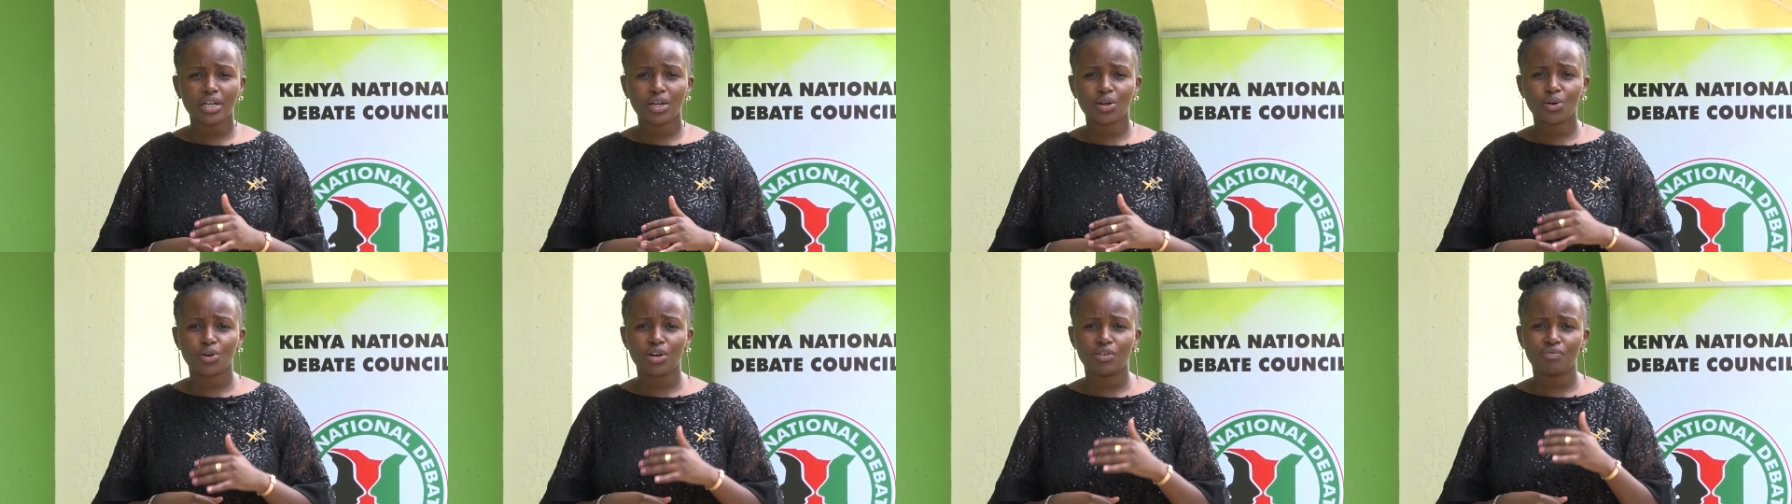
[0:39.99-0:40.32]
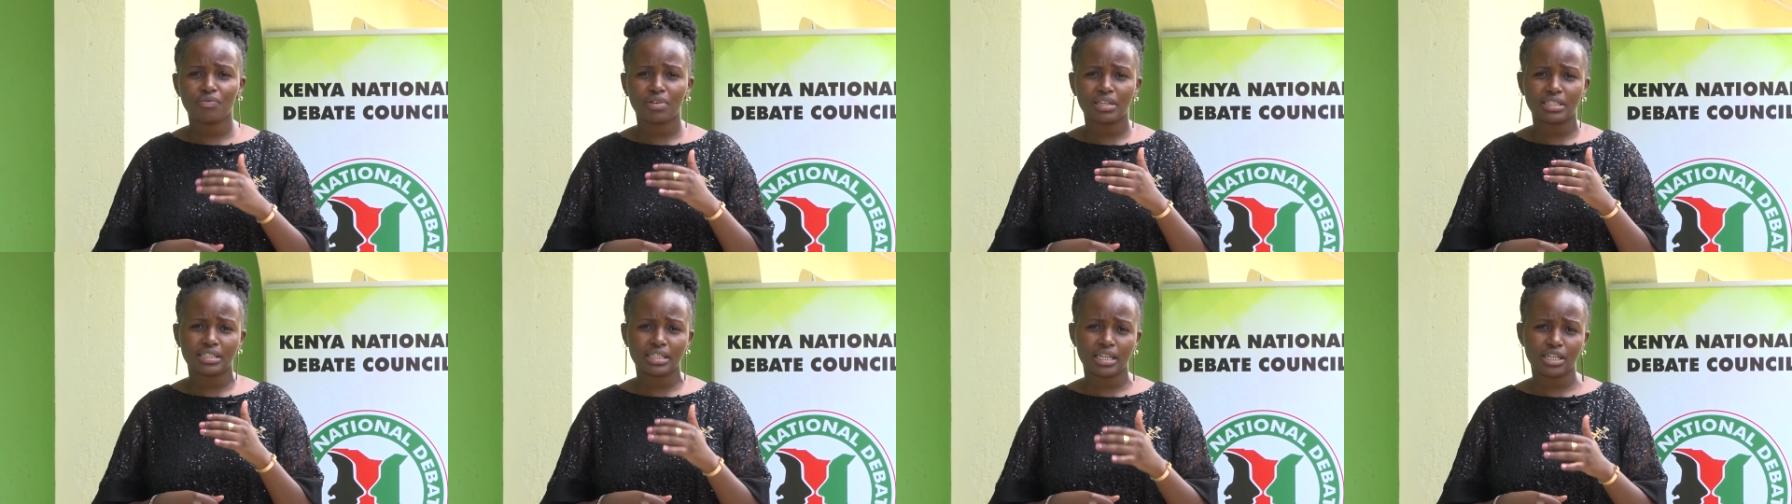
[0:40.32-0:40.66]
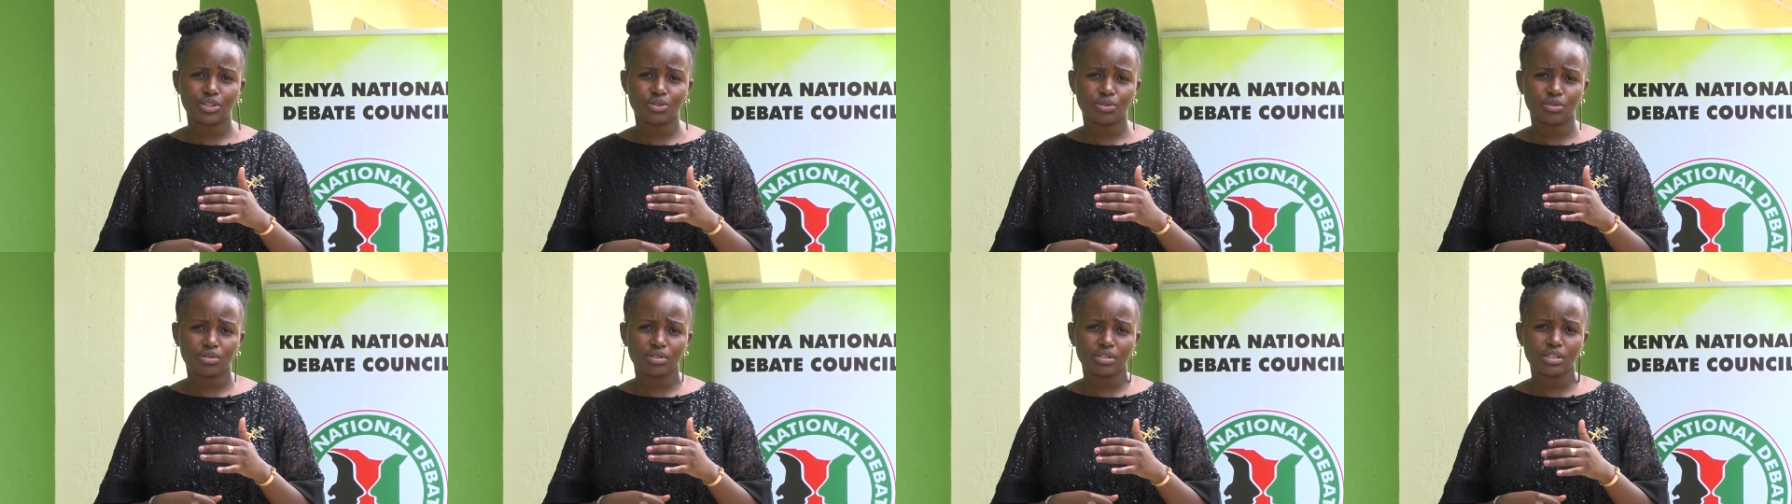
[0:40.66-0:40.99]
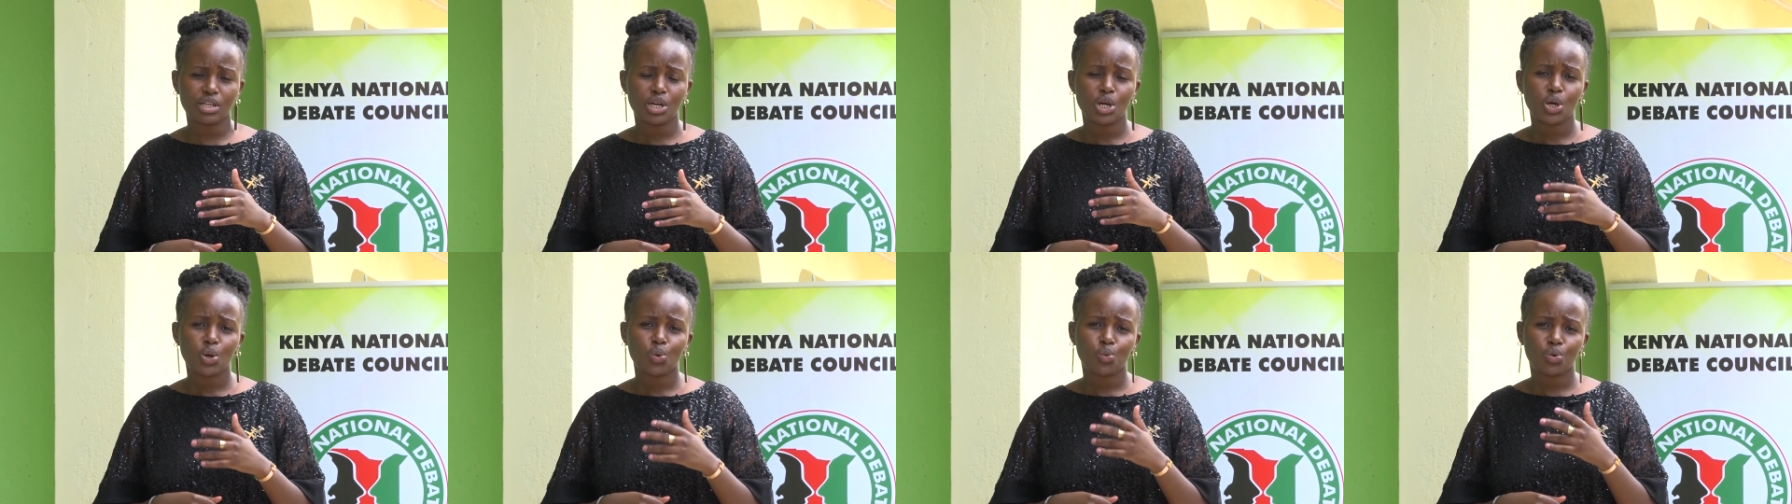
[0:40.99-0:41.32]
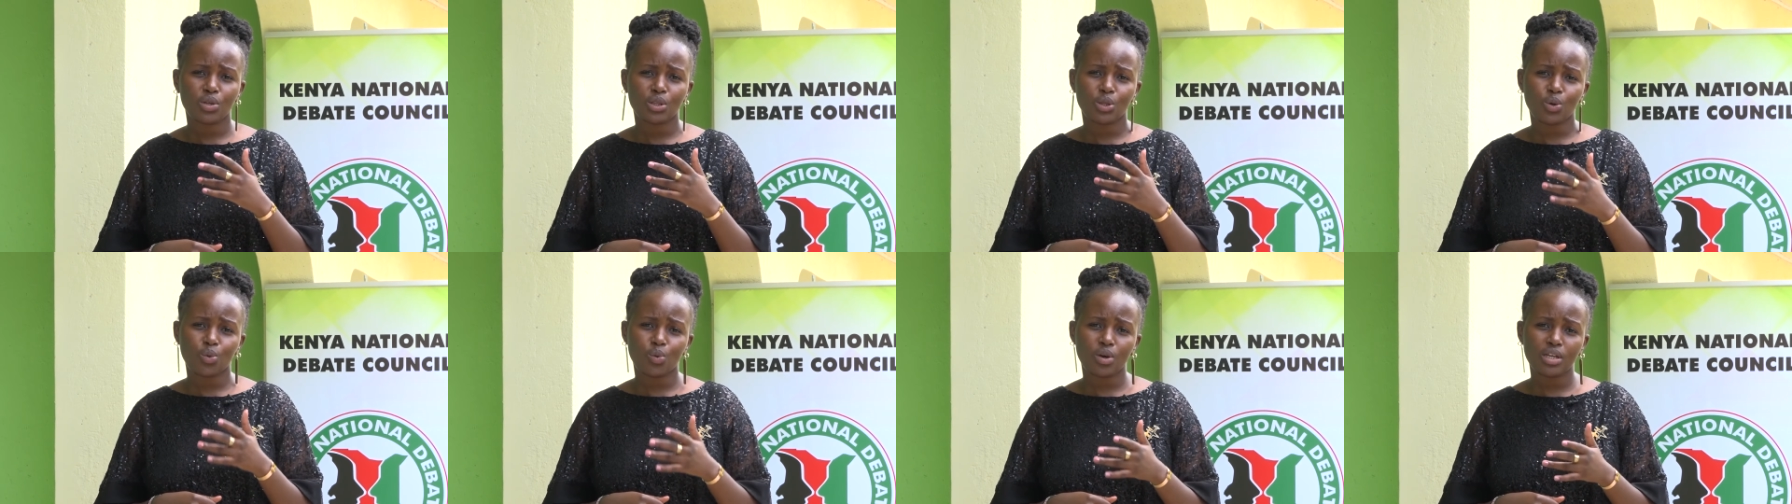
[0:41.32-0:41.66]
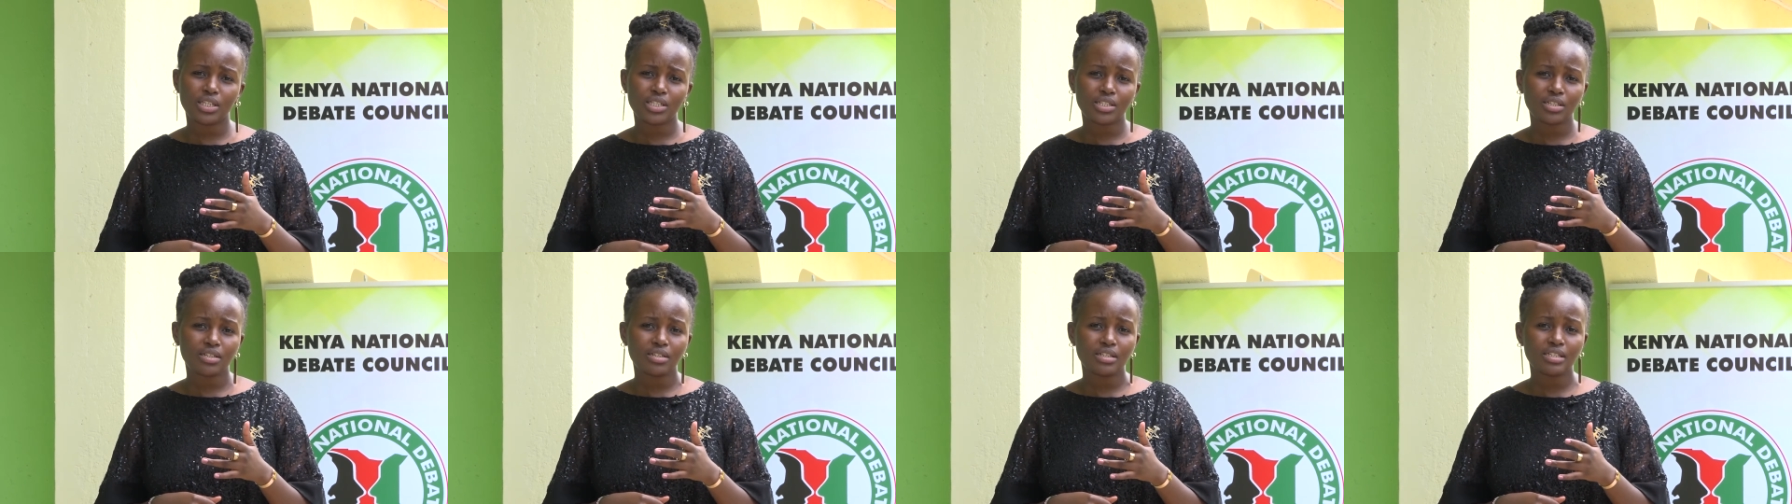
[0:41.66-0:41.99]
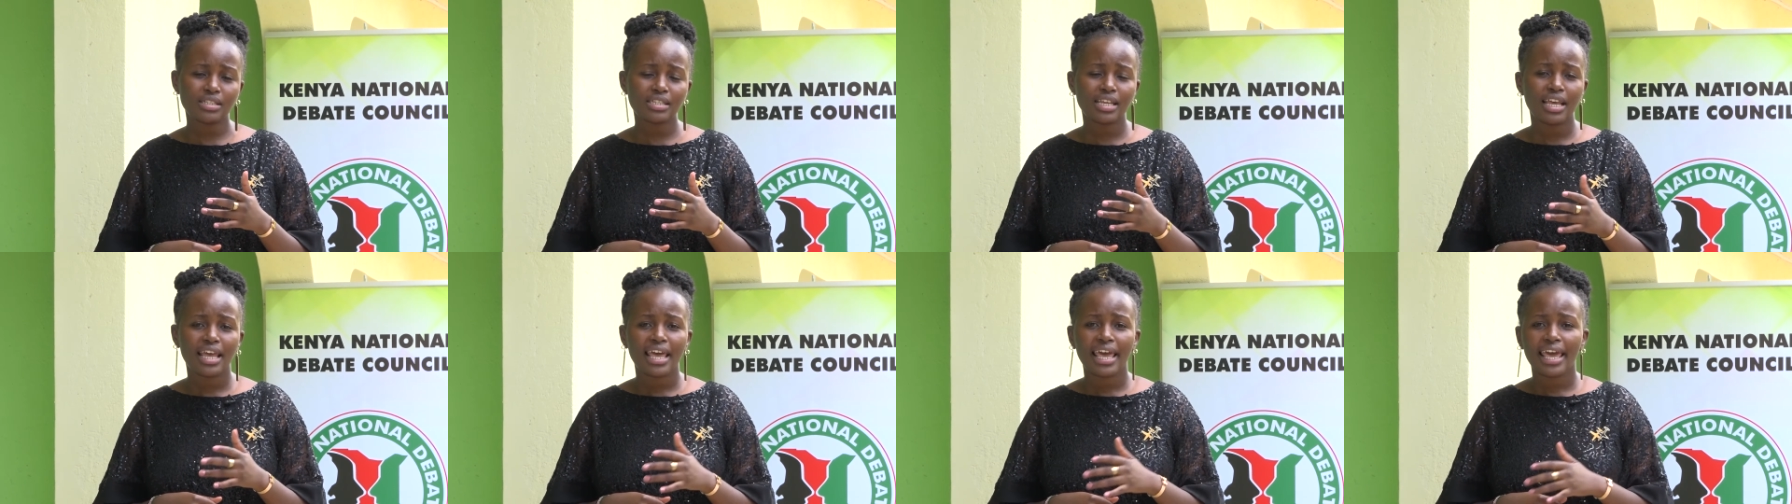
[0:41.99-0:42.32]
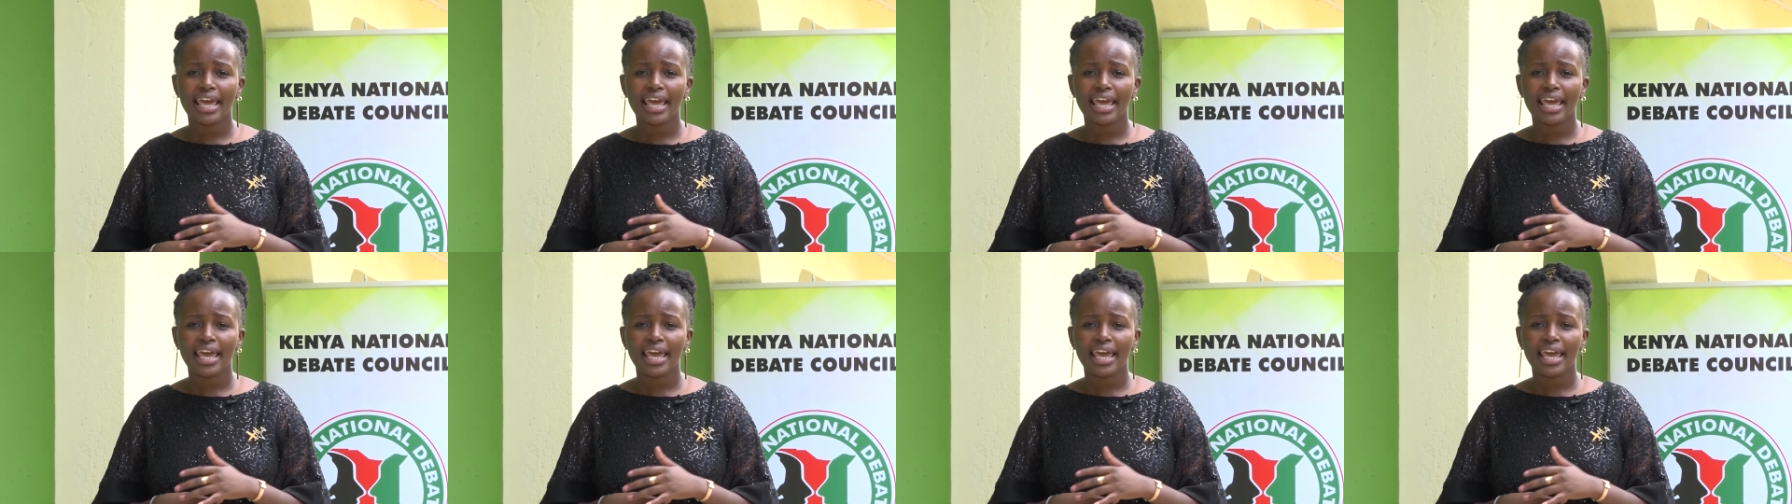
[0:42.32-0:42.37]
conversations with questions